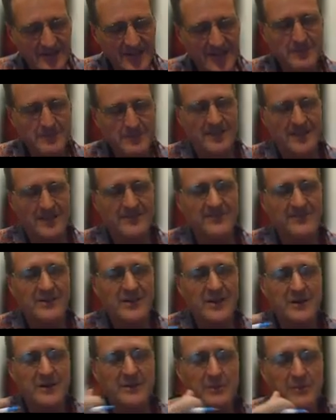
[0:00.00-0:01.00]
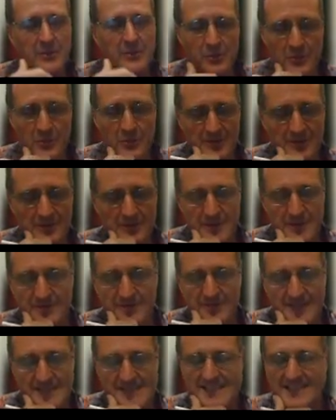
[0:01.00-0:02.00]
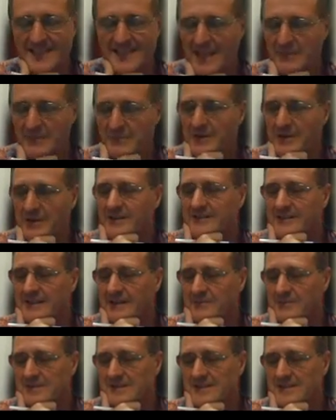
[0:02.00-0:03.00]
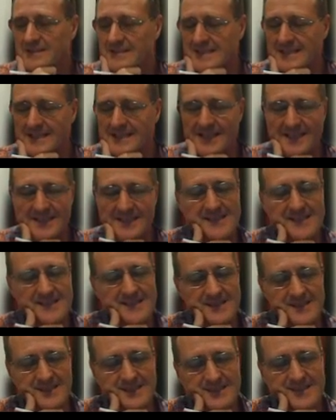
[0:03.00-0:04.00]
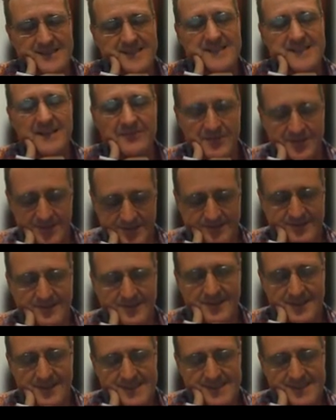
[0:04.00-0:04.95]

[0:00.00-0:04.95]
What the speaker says: in a developing country like Nepal, with a big fancy camera. That was a S7